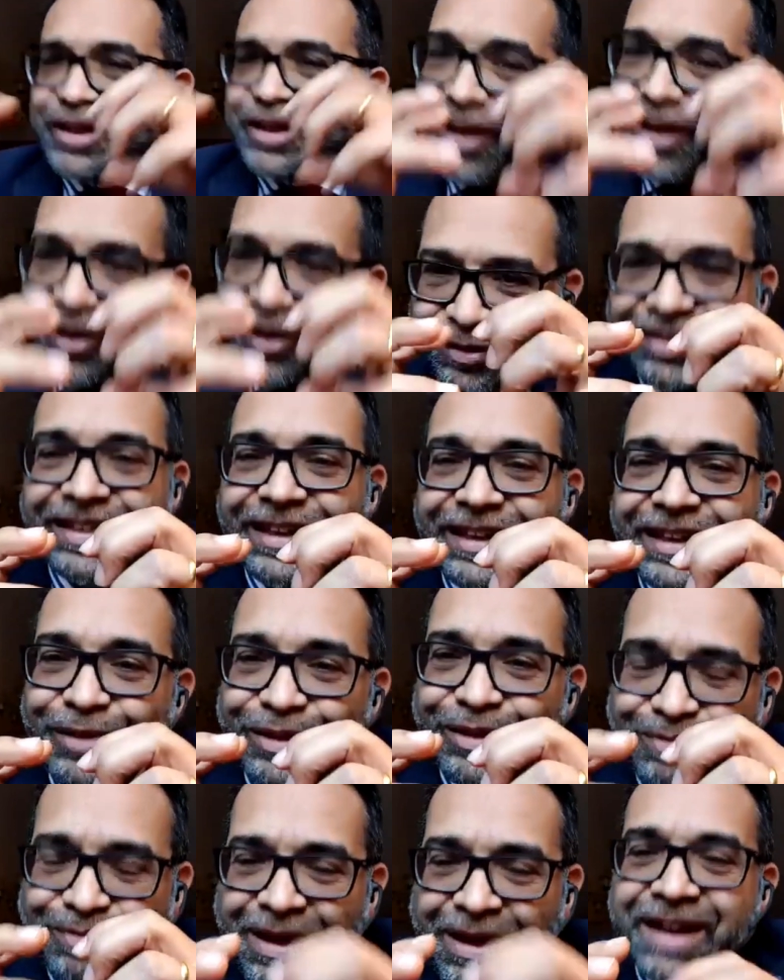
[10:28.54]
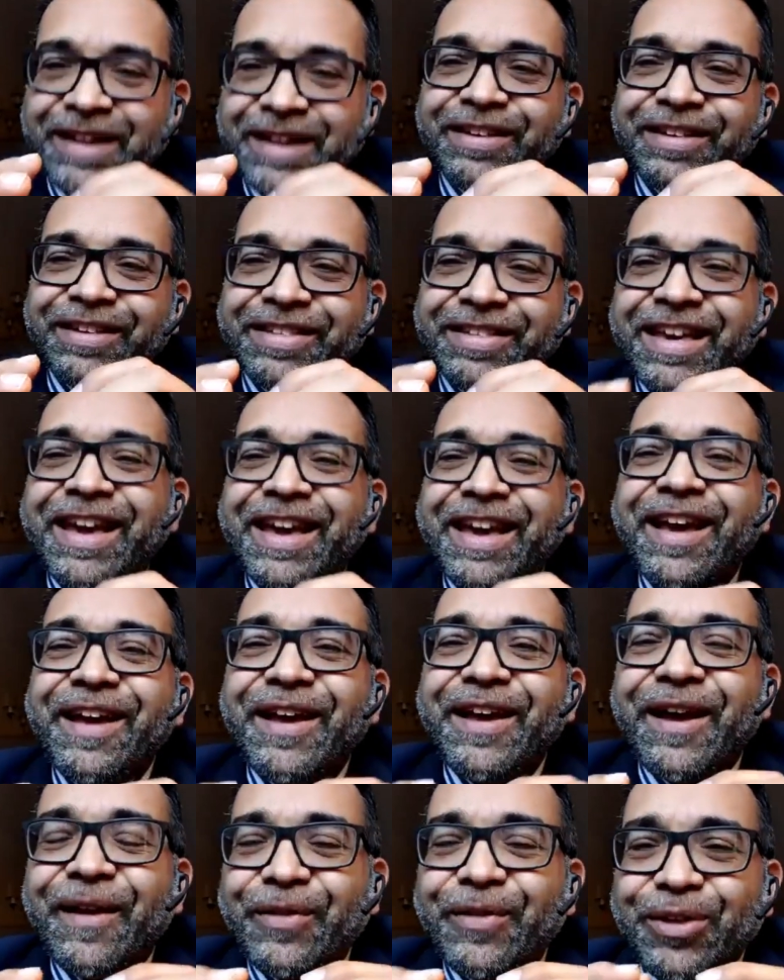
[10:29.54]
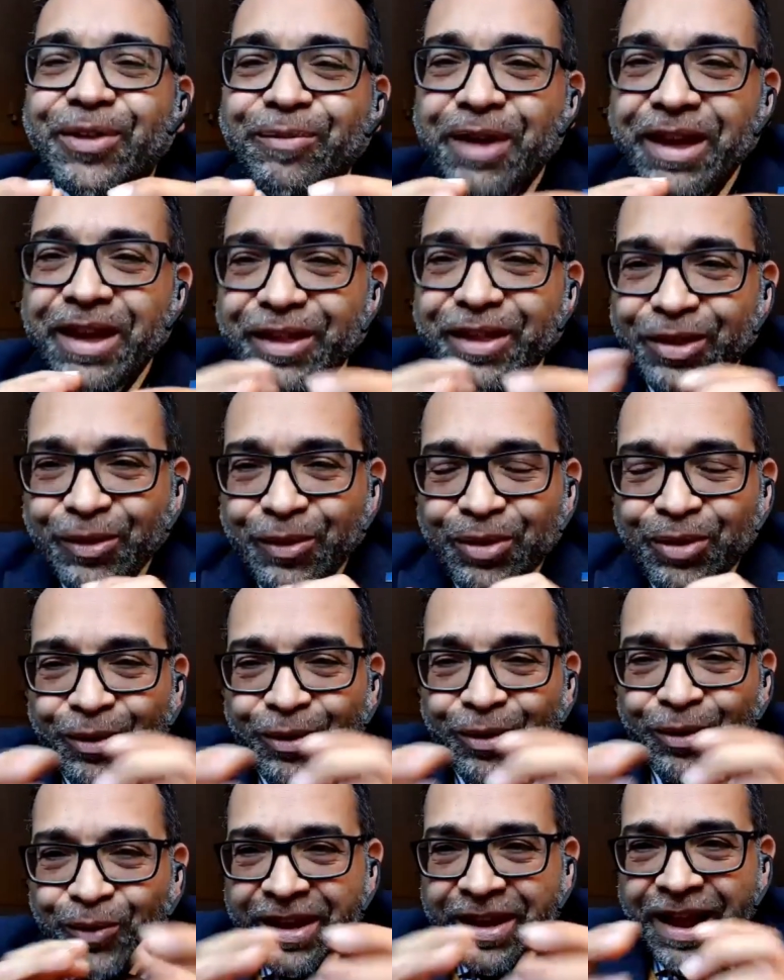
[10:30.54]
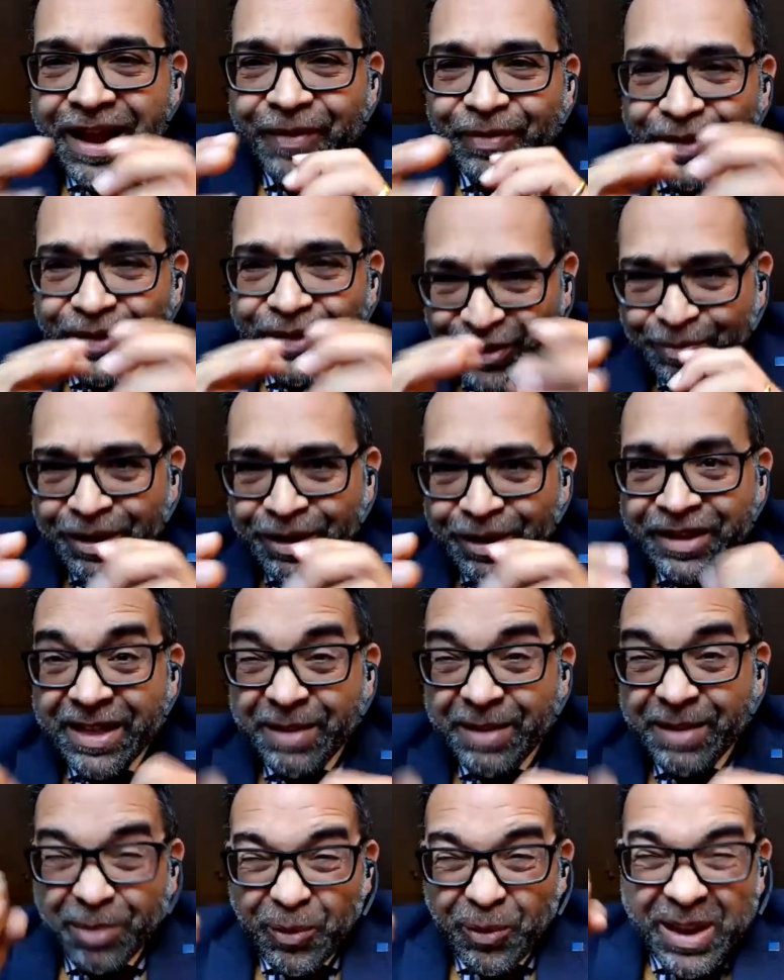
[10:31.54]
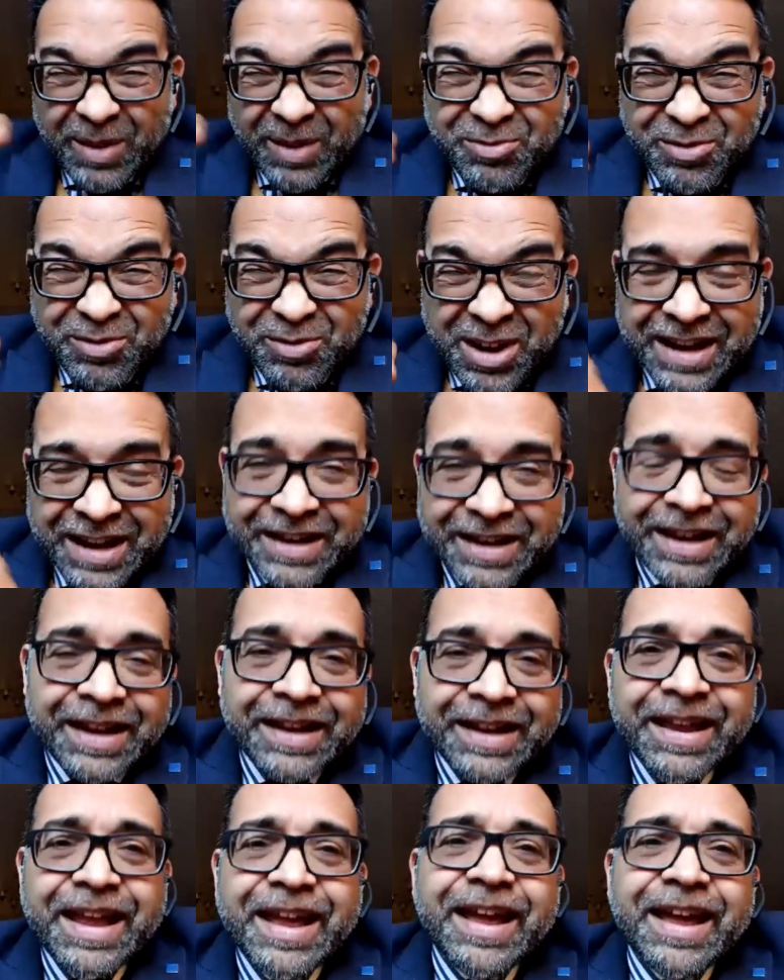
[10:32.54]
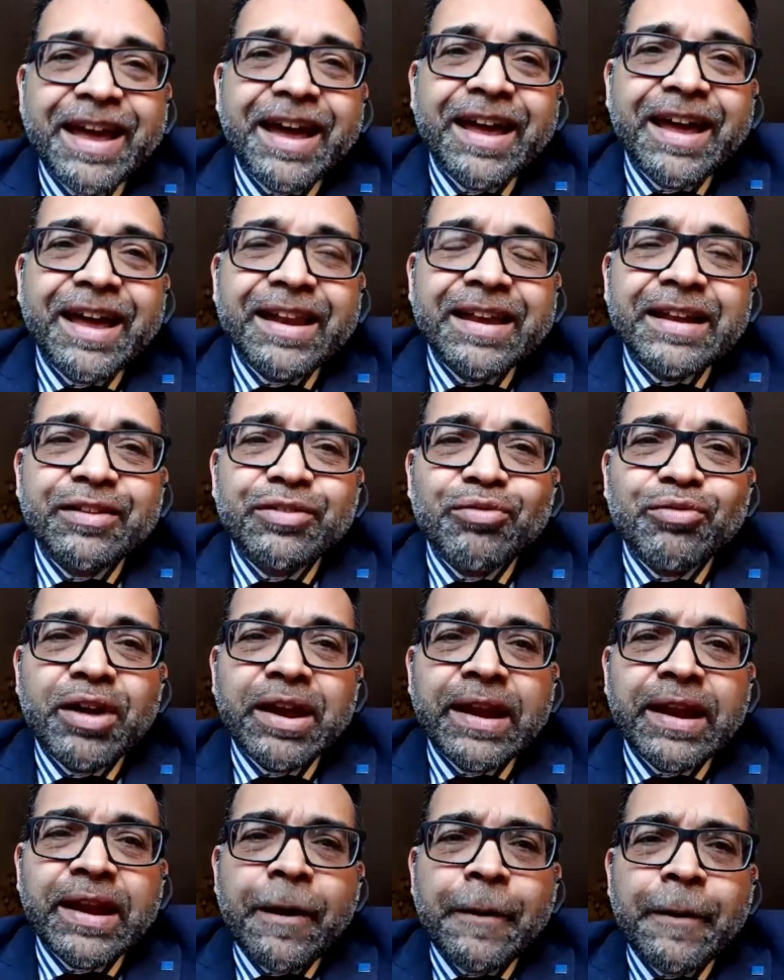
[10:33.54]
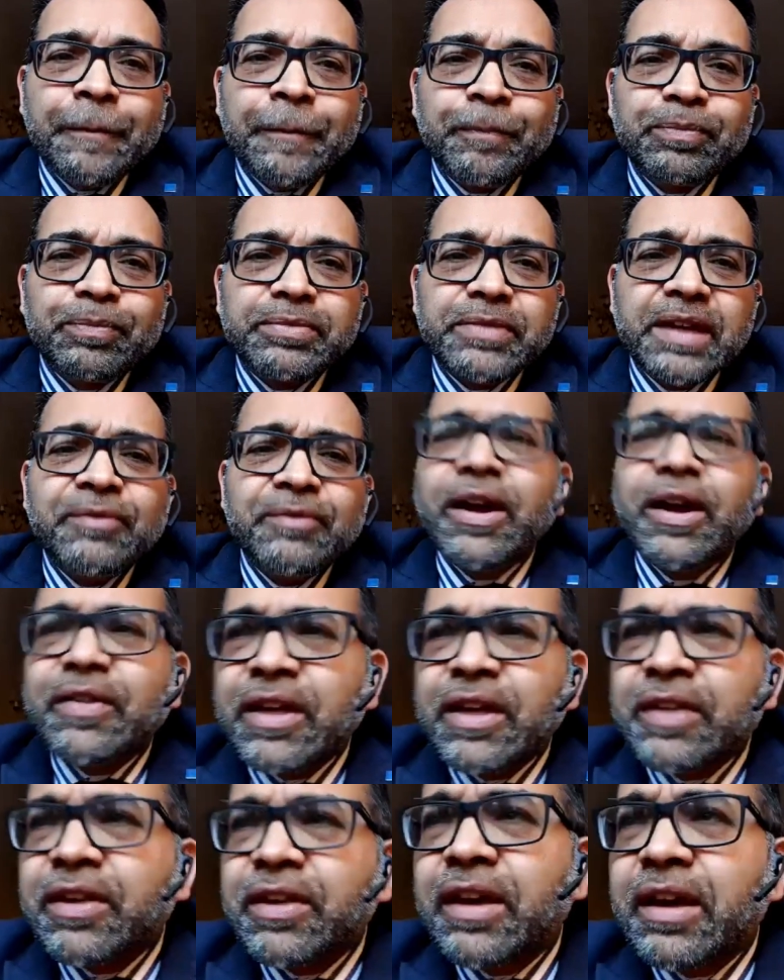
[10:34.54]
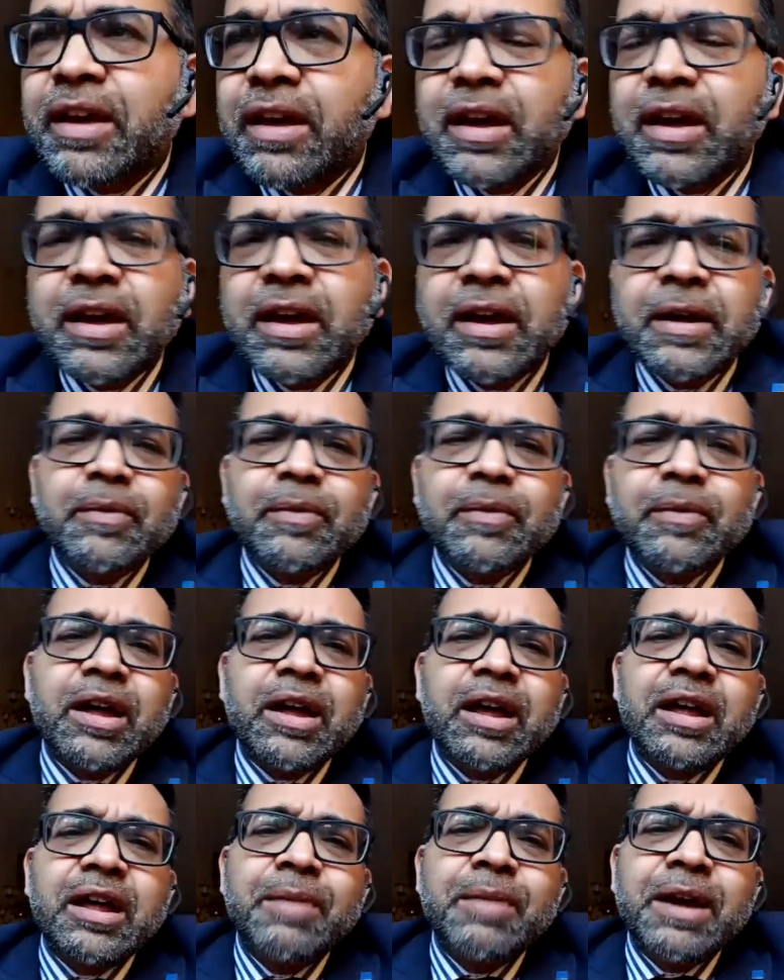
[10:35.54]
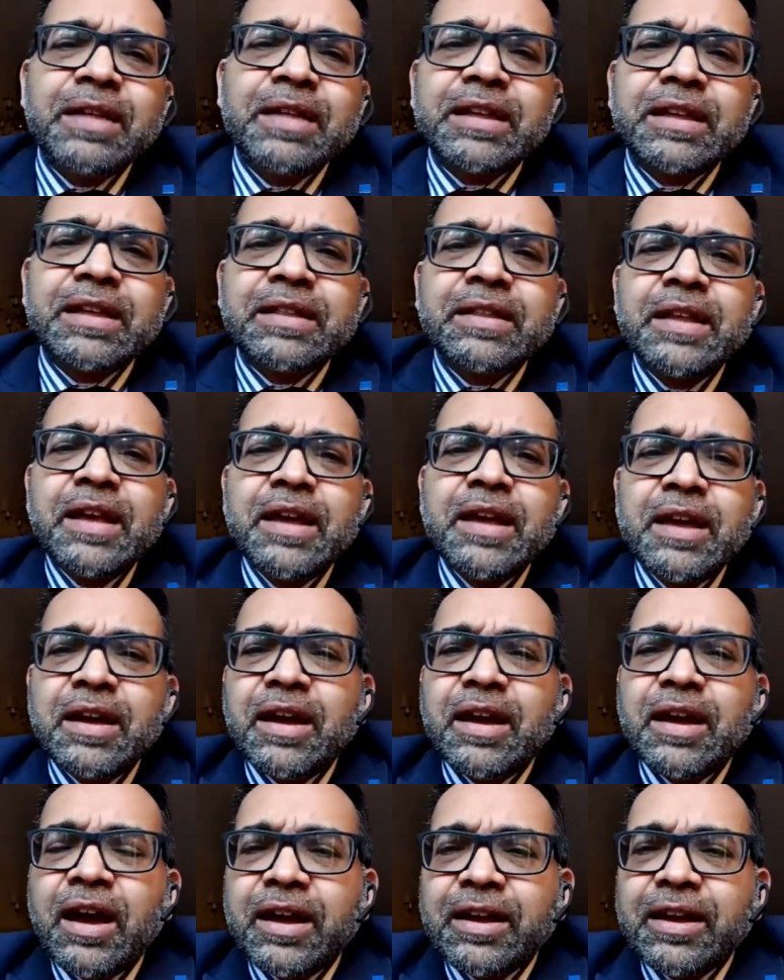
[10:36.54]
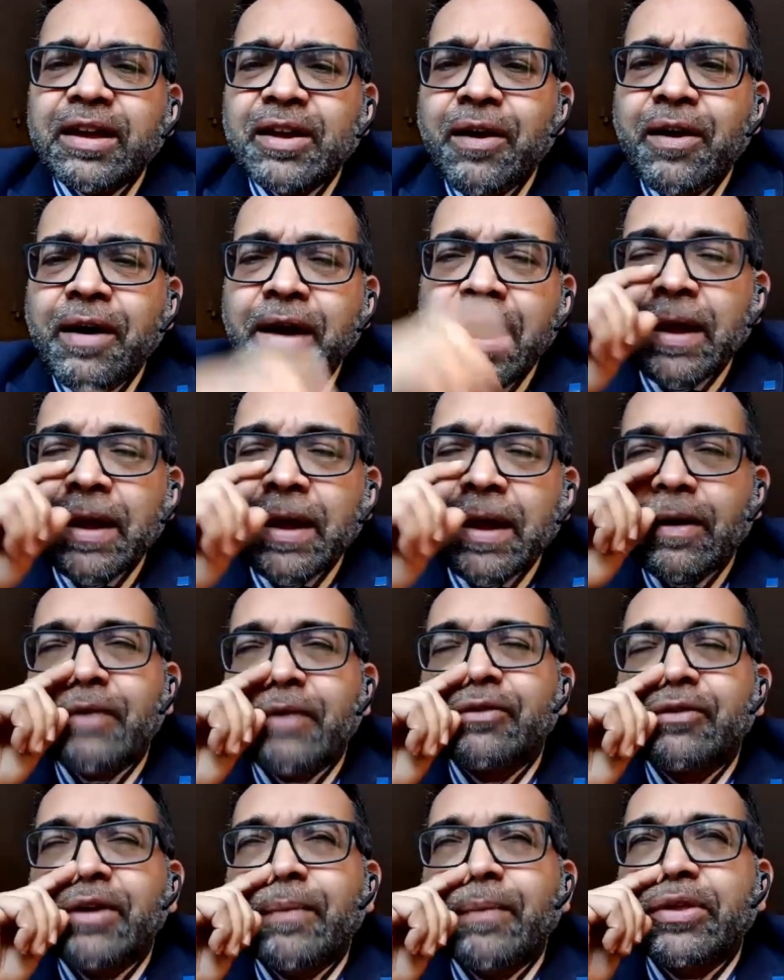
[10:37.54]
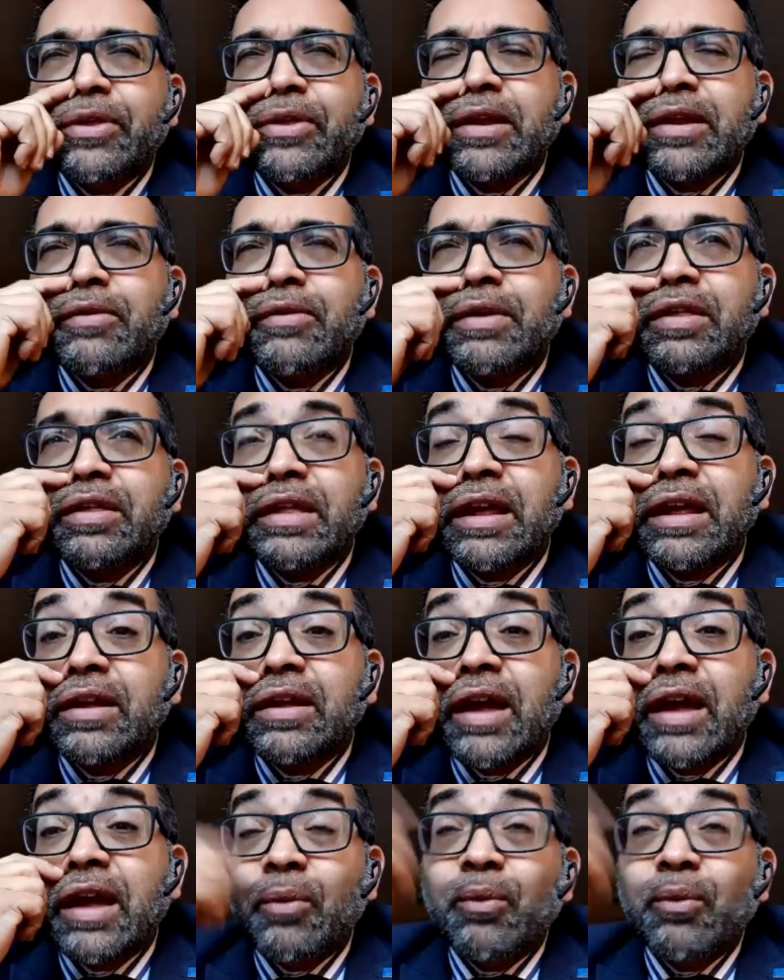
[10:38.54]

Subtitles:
closely with managers to make sure that we get the stability. But we really need leaders right now. In fact, there's an amazing guy I've come to know recently, the